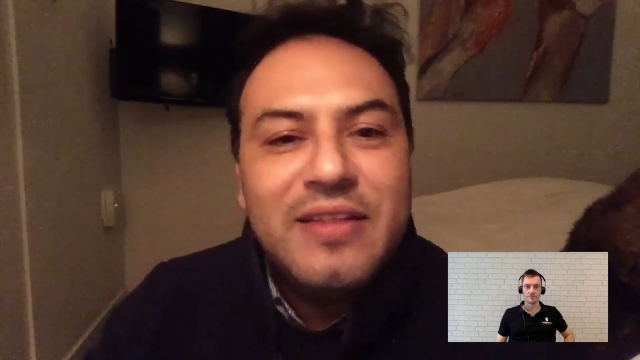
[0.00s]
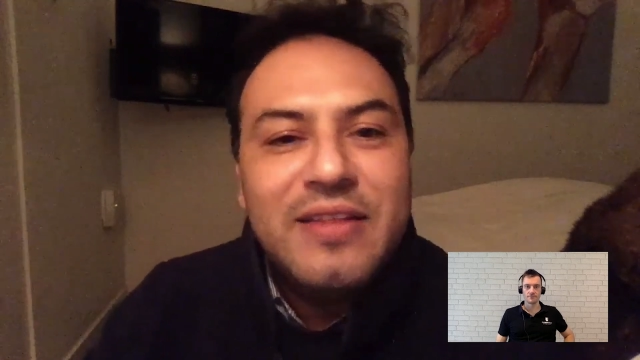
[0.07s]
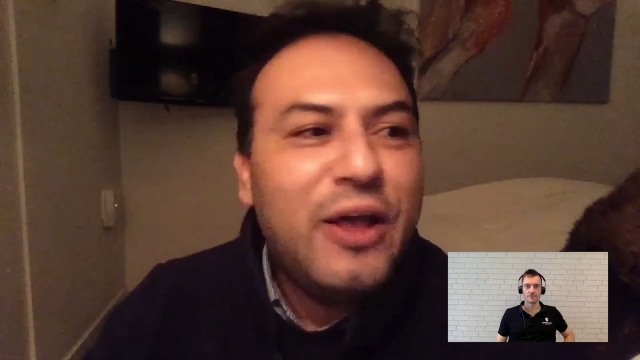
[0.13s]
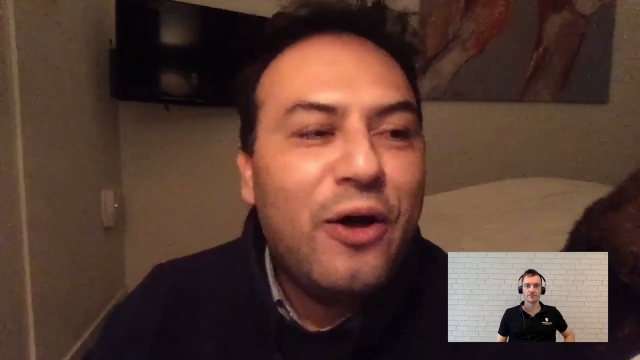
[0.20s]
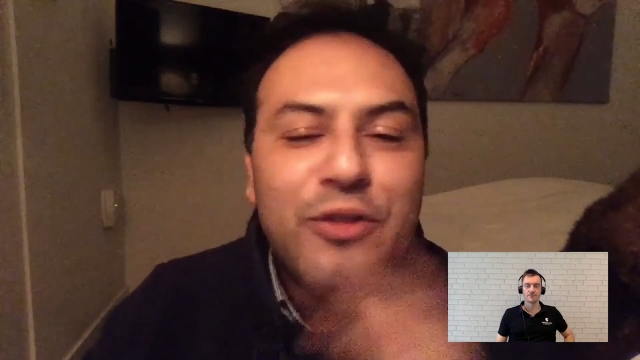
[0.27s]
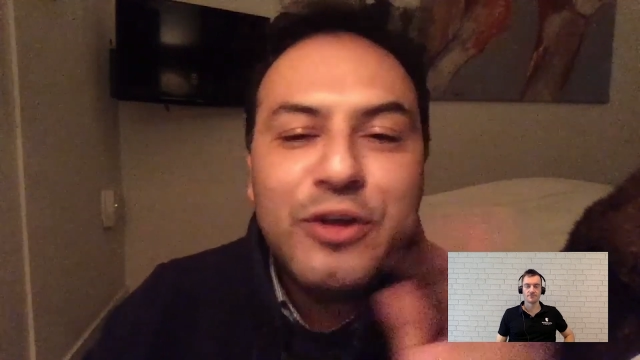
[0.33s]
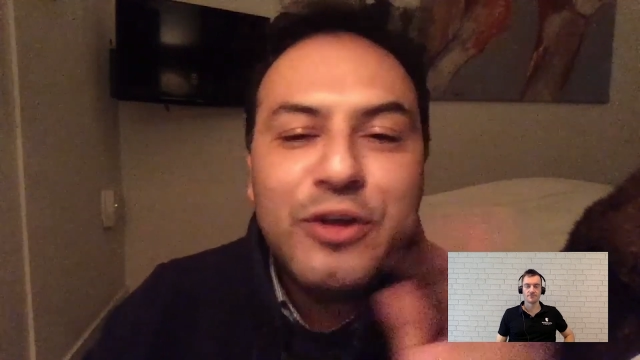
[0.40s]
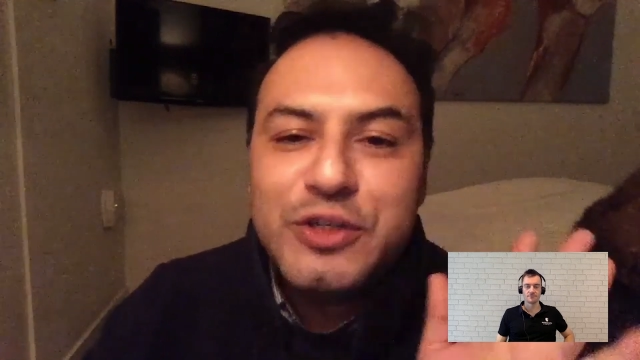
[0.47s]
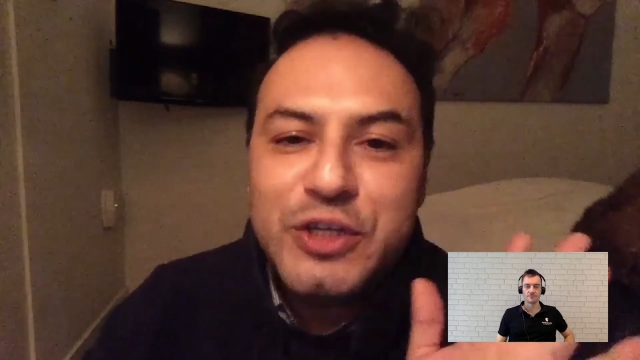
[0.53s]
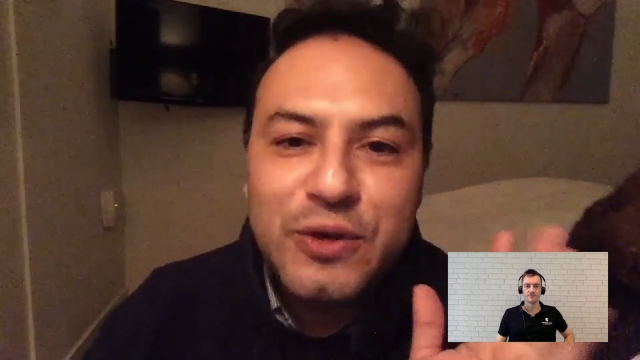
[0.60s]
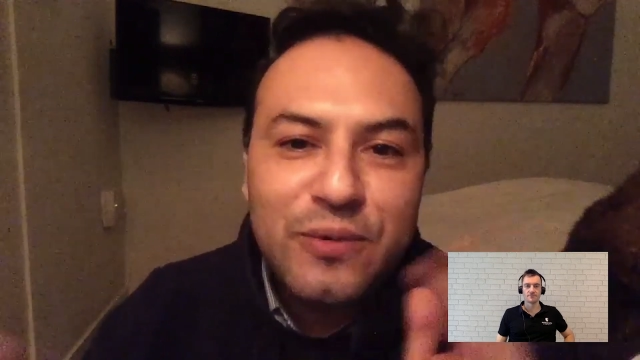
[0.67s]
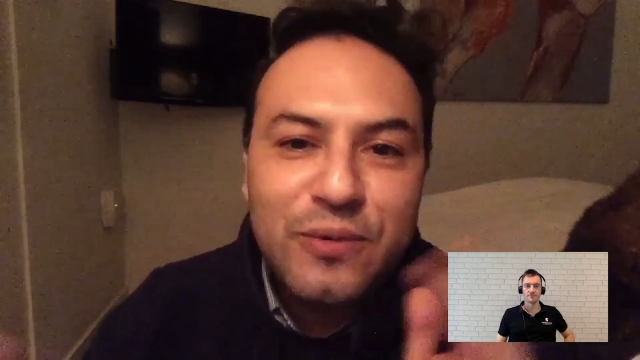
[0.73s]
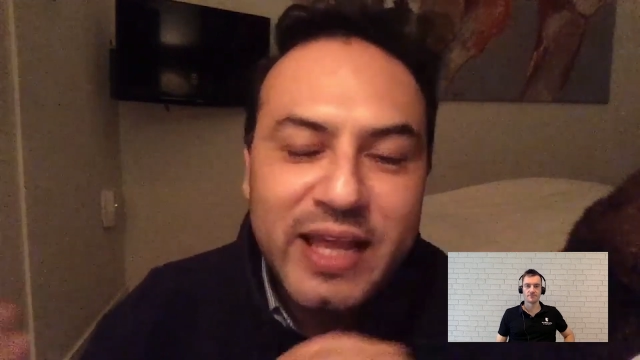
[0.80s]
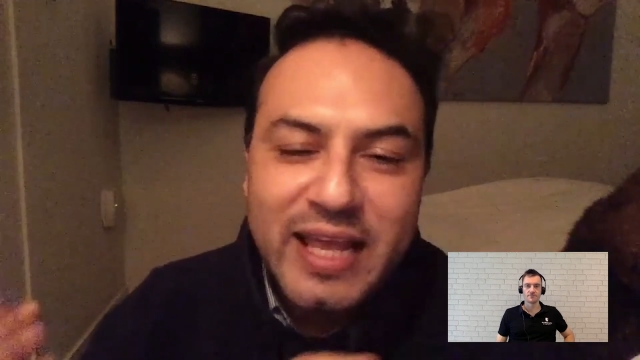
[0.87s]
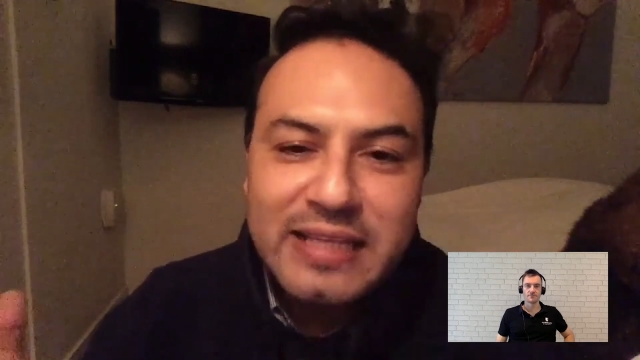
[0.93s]
The other
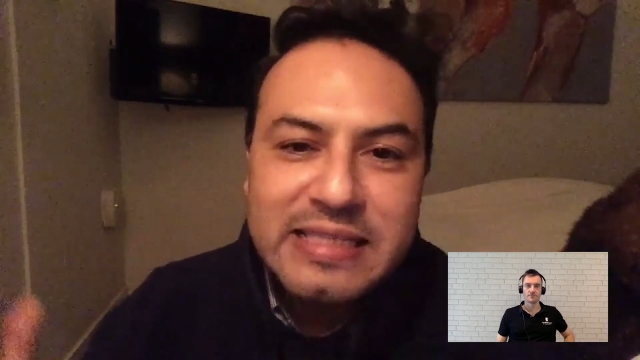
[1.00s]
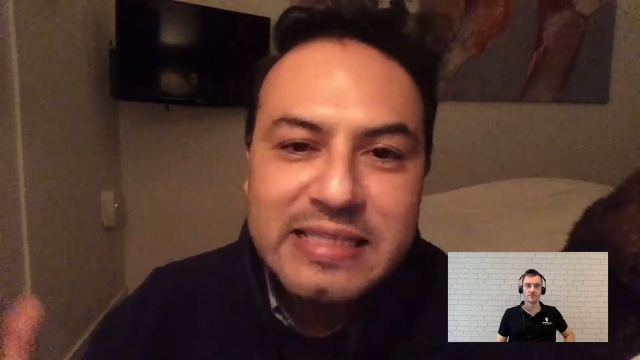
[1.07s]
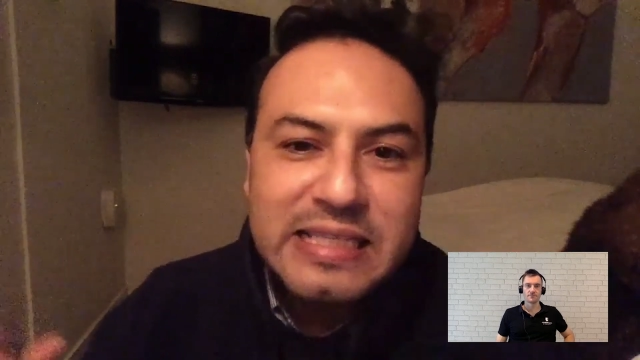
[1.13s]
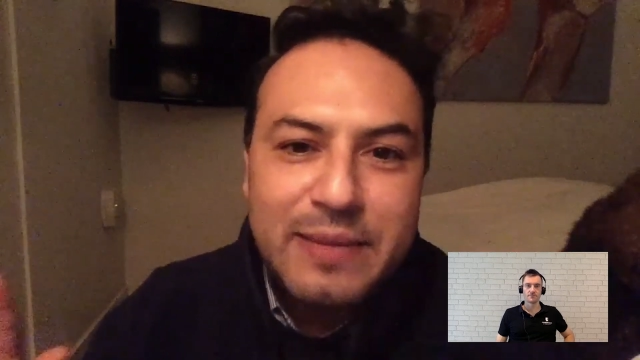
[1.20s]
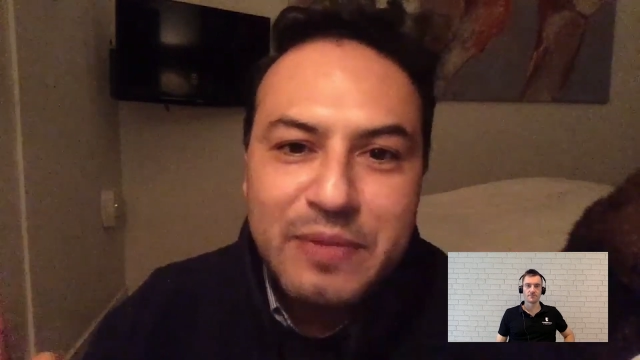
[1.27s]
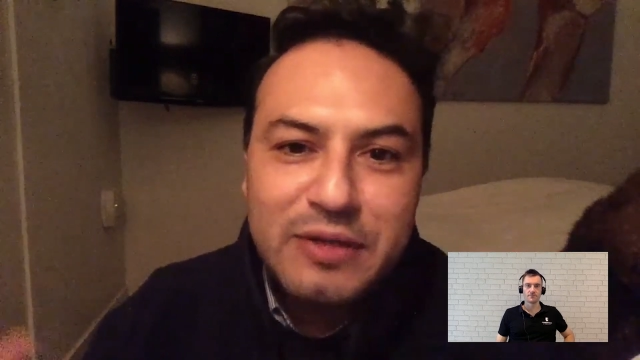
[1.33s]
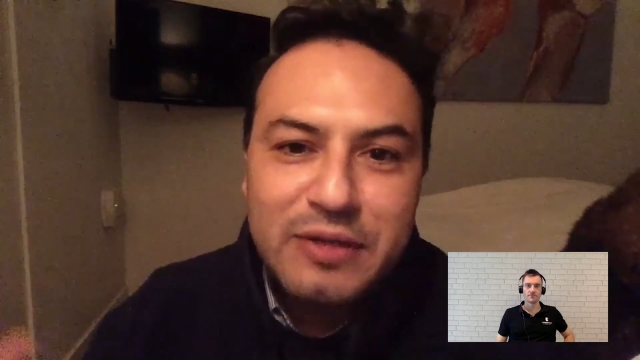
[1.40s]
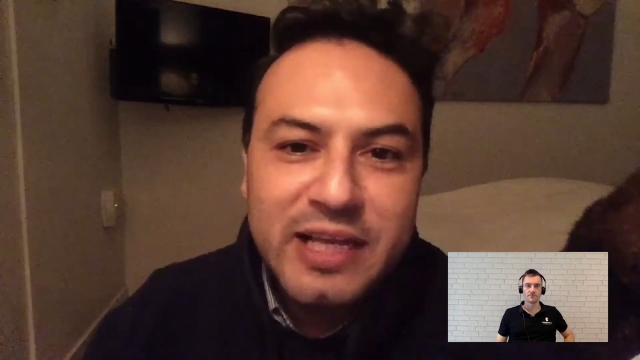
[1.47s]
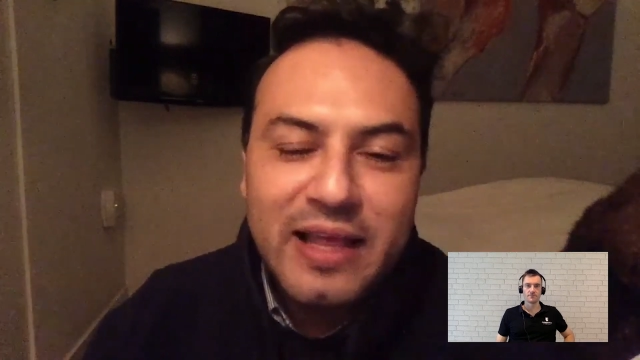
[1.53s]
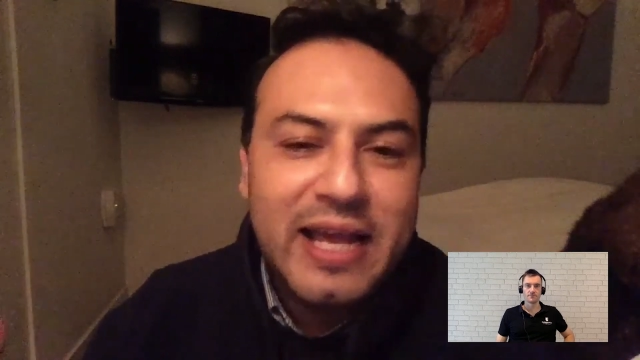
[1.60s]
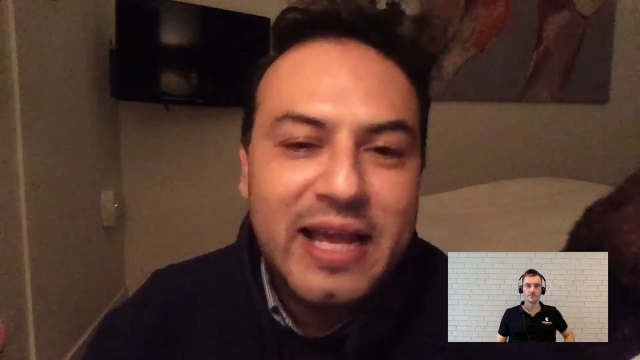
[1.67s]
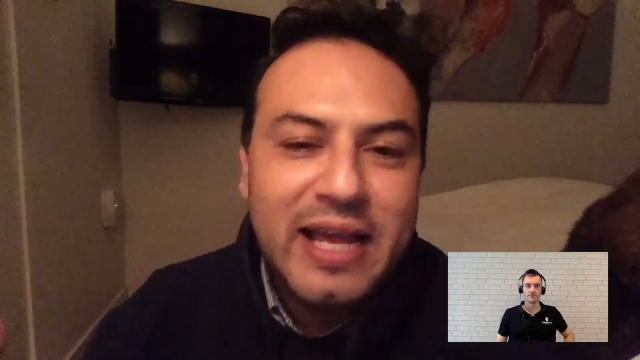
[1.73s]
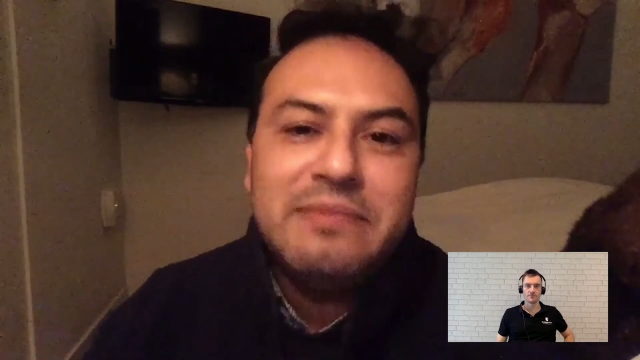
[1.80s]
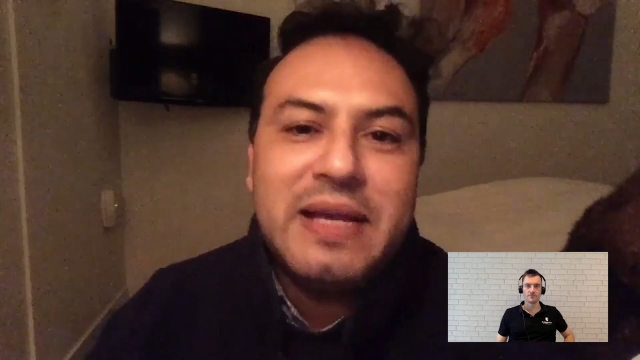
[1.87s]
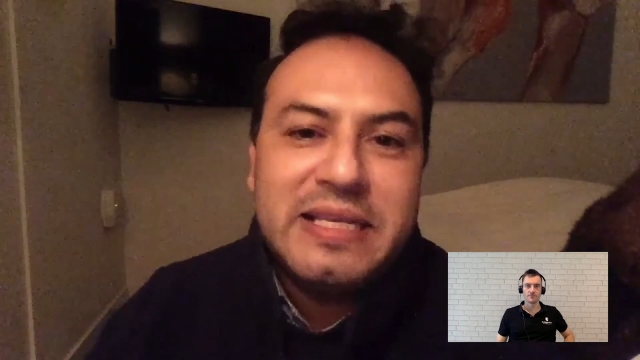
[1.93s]
two, they can sleep until
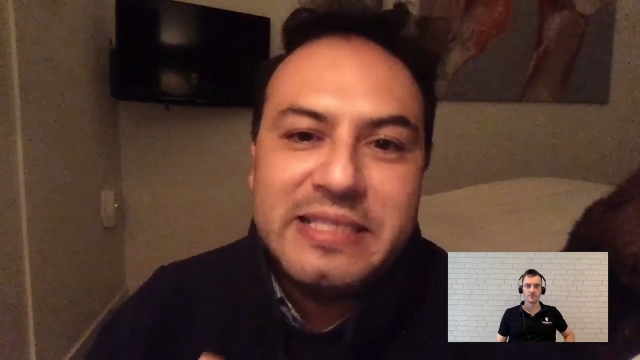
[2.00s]
I